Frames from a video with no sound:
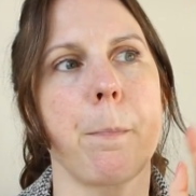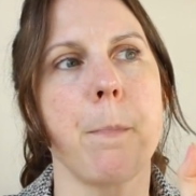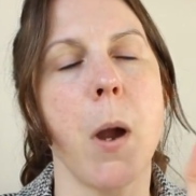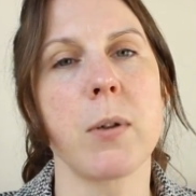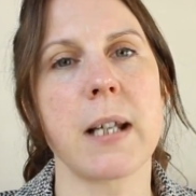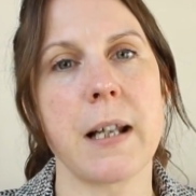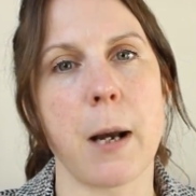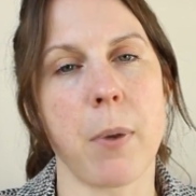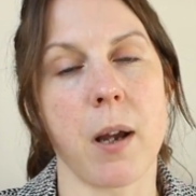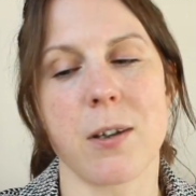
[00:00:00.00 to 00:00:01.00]
Mostly
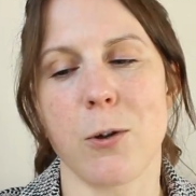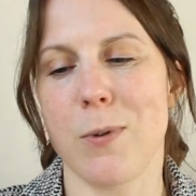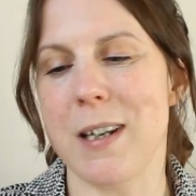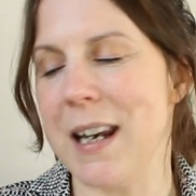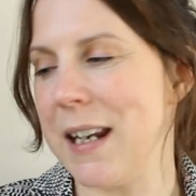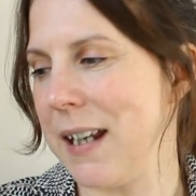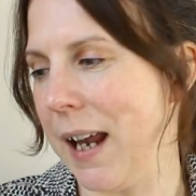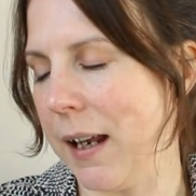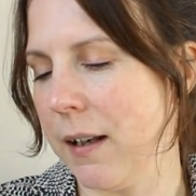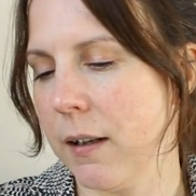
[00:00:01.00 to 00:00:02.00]
that applies to
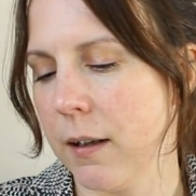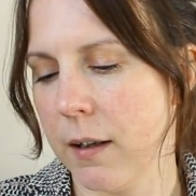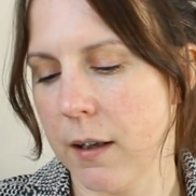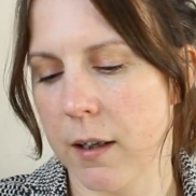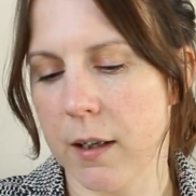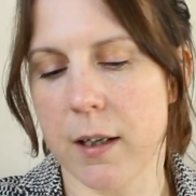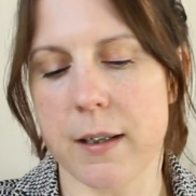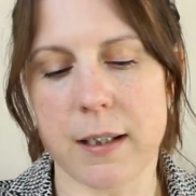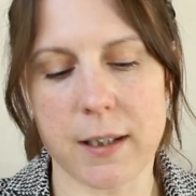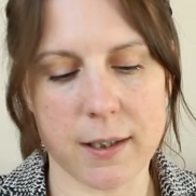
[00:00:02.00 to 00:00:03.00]
knitting
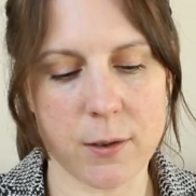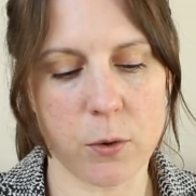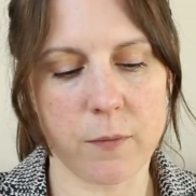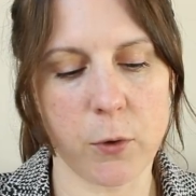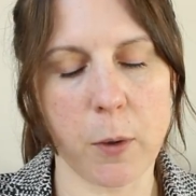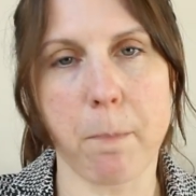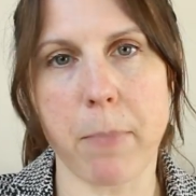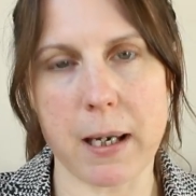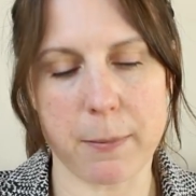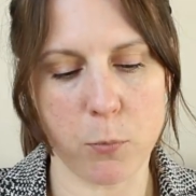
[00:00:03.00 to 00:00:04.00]
because it does sort of look a
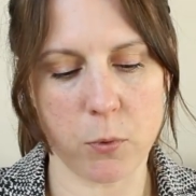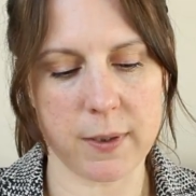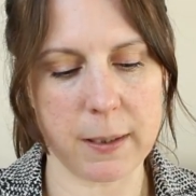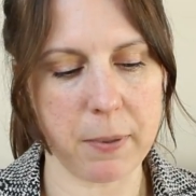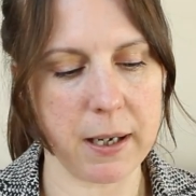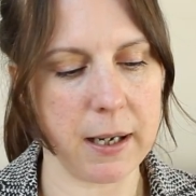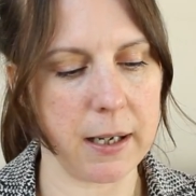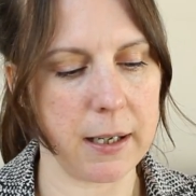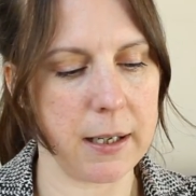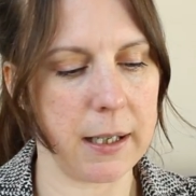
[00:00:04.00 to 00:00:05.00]
bit more zippy
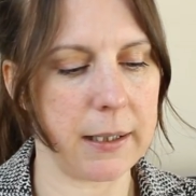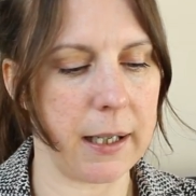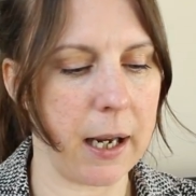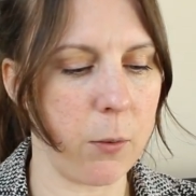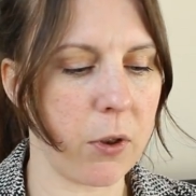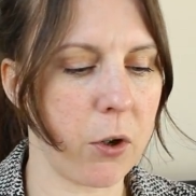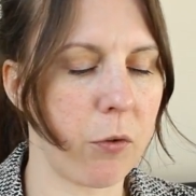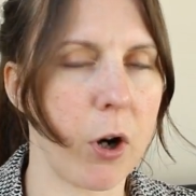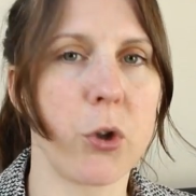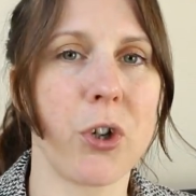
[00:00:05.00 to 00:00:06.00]
in knitting. With
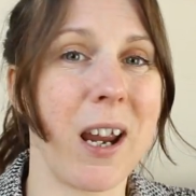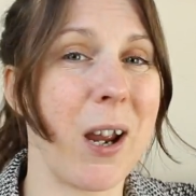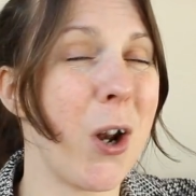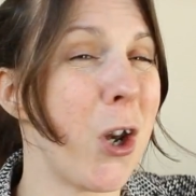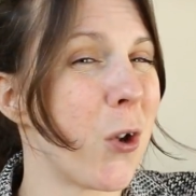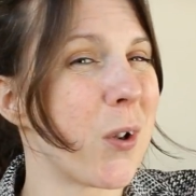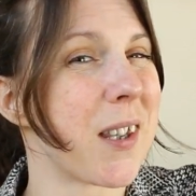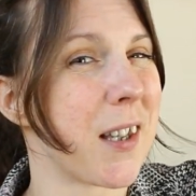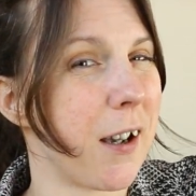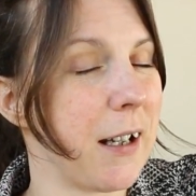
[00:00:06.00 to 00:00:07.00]
crochet it looks
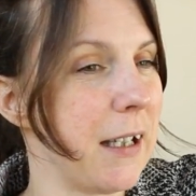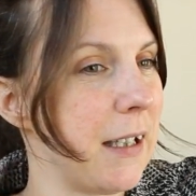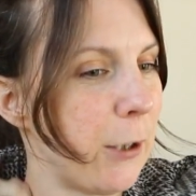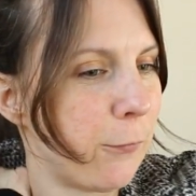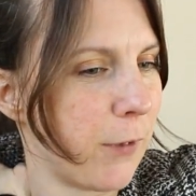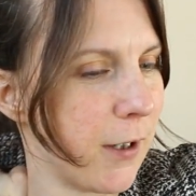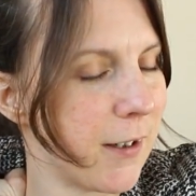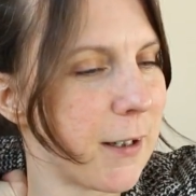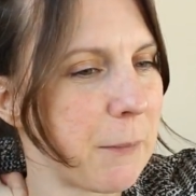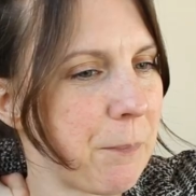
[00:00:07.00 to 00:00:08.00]
slightly
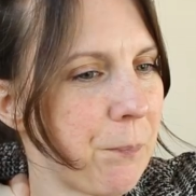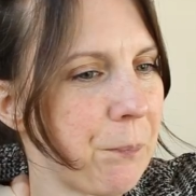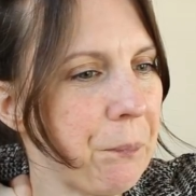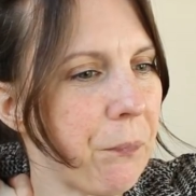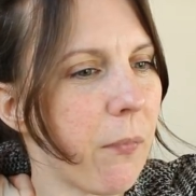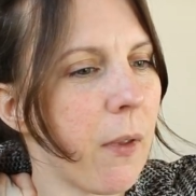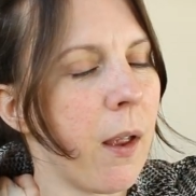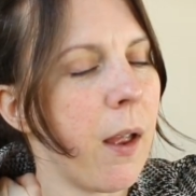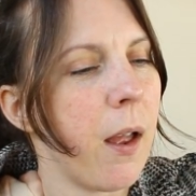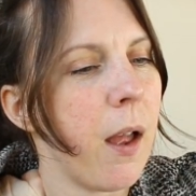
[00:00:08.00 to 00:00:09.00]
different,
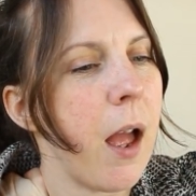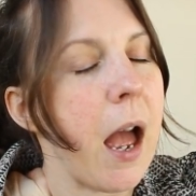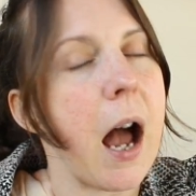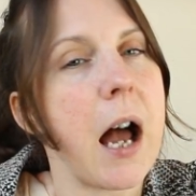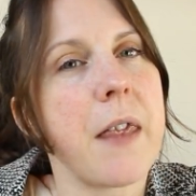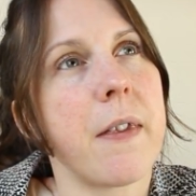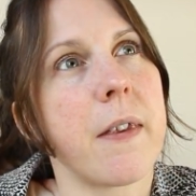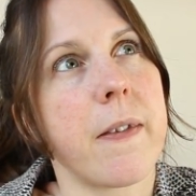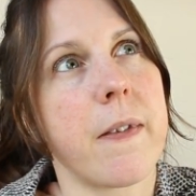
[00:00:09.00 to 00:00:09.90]
and